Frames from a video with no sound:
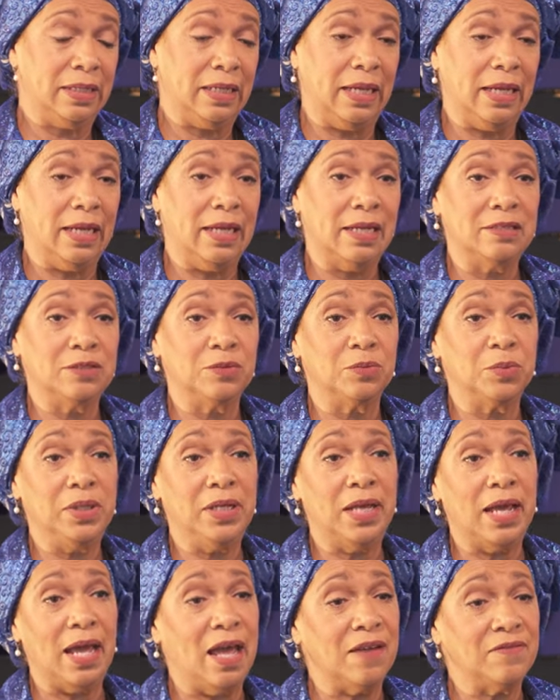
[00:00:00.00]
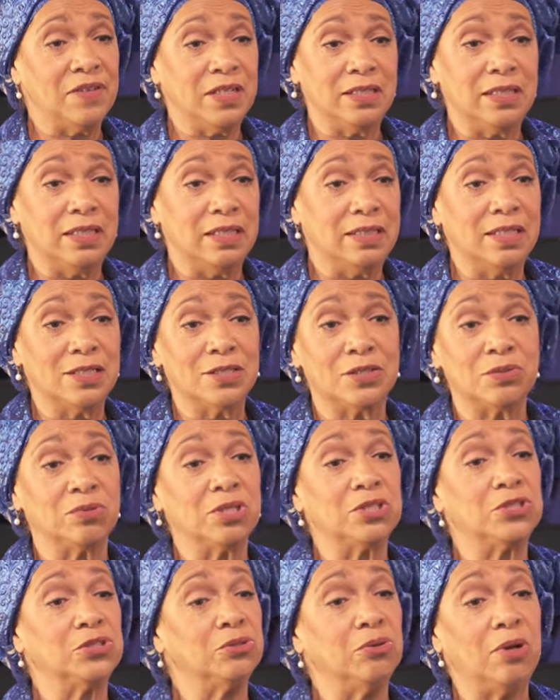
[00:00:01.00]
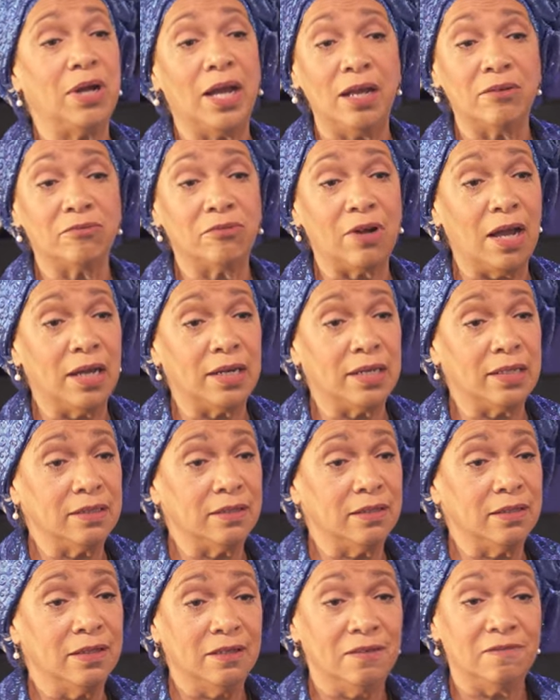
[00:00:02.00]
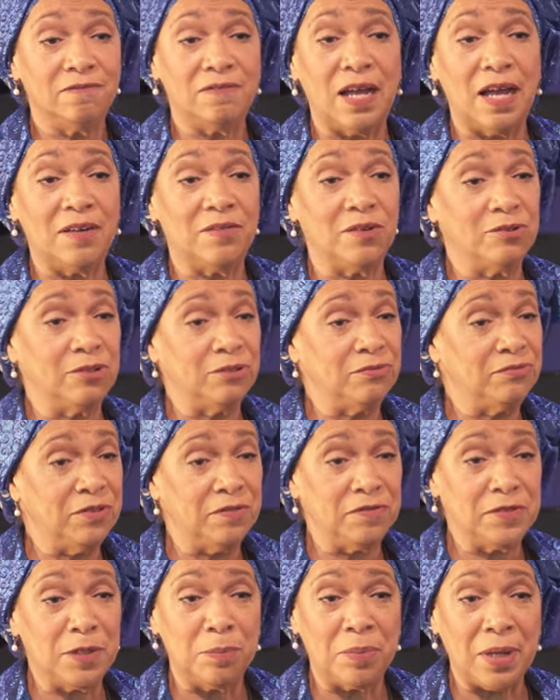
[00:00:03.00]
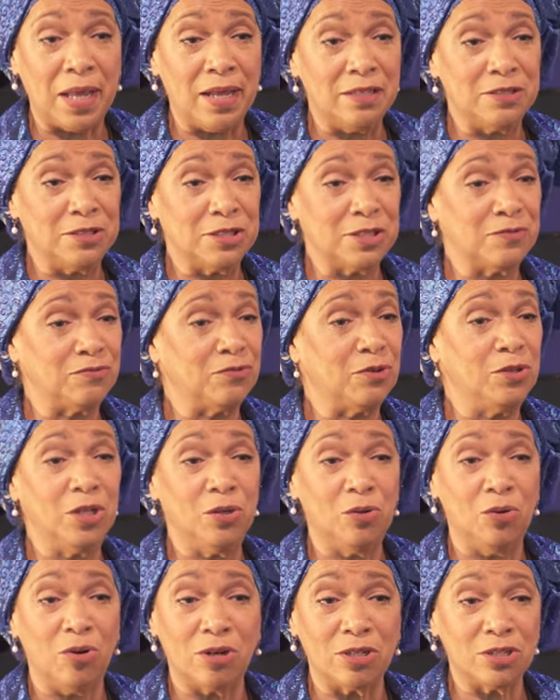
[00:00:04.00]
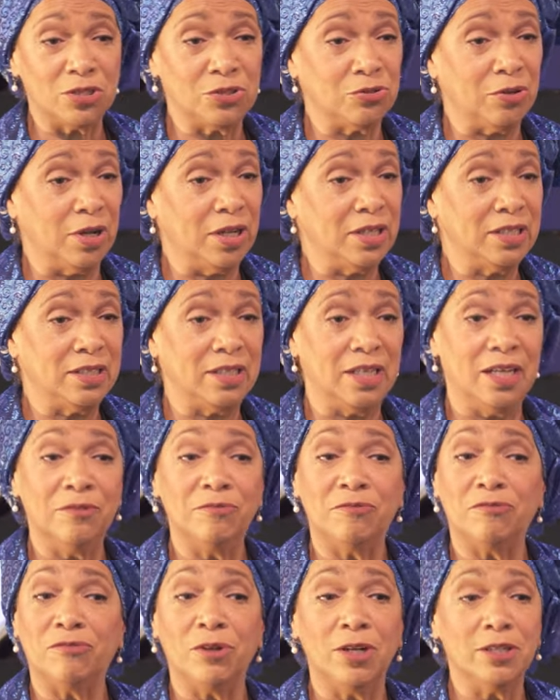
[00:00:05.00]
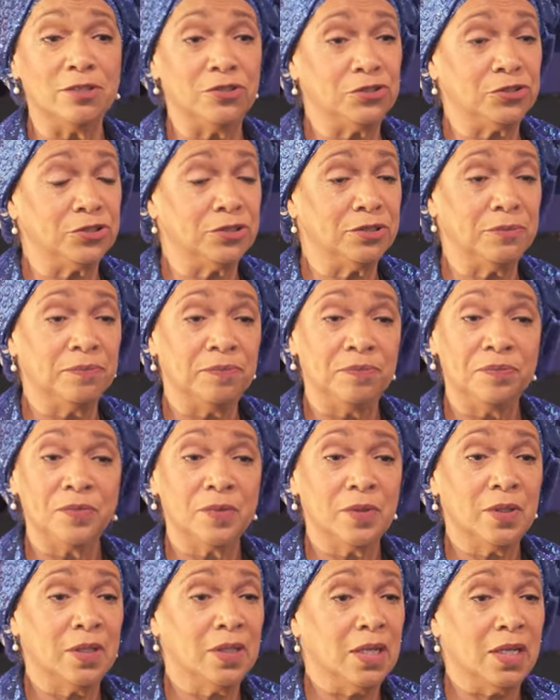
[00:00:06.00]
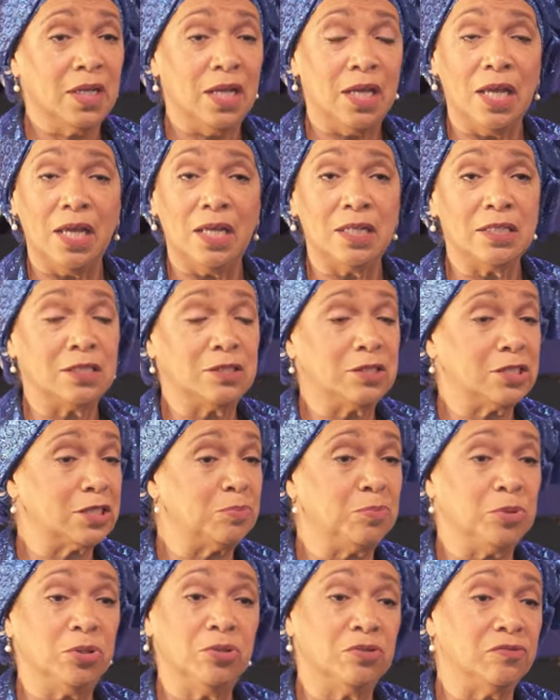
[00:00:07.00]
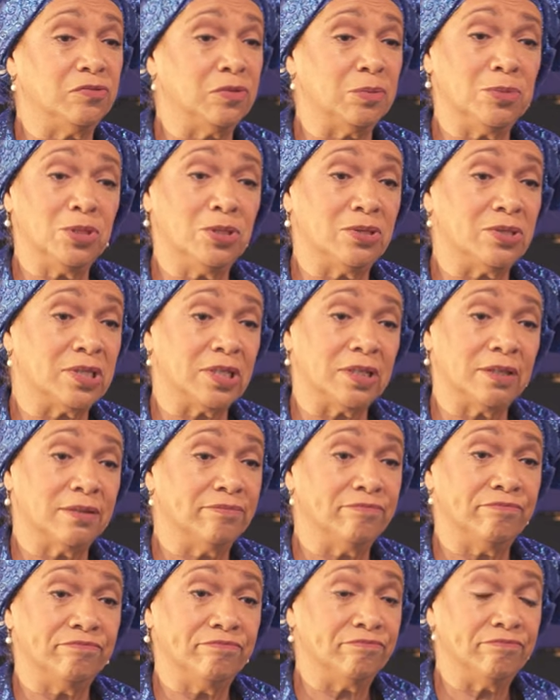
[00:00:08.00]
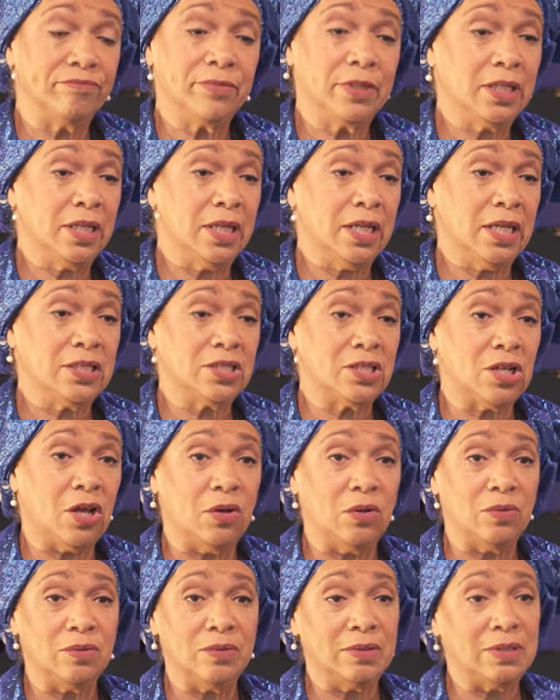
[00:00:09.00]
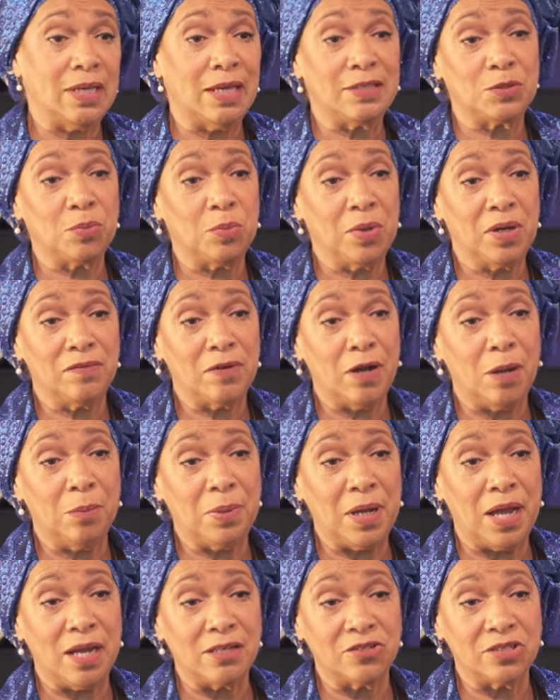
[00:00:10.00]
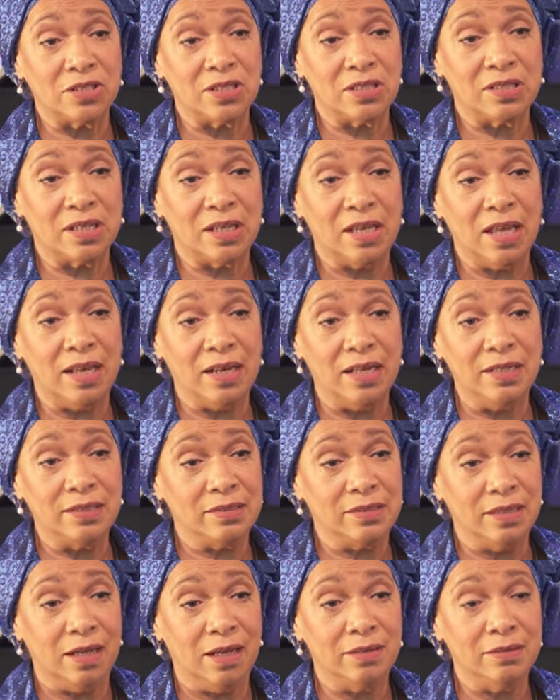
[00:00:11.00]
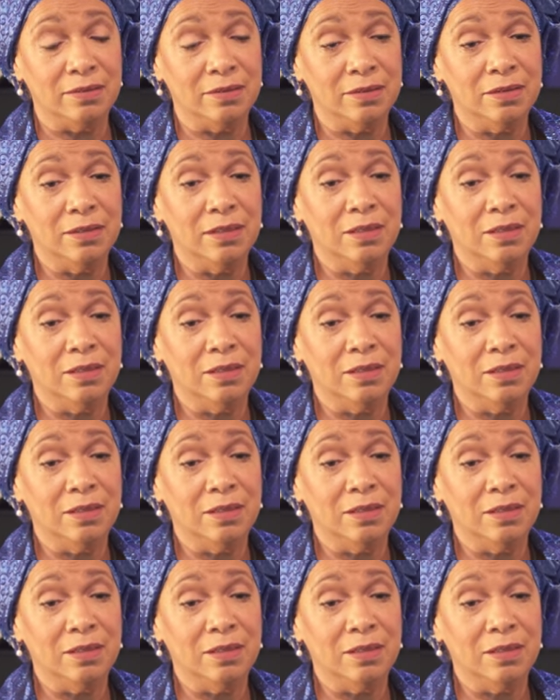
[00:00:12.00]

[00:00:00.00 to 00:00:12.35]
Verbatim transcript: And we have it in his original handwriting, 550 pages, fully orchestrated in French, and it's just beautiful music. So that's one of our passions to get it done.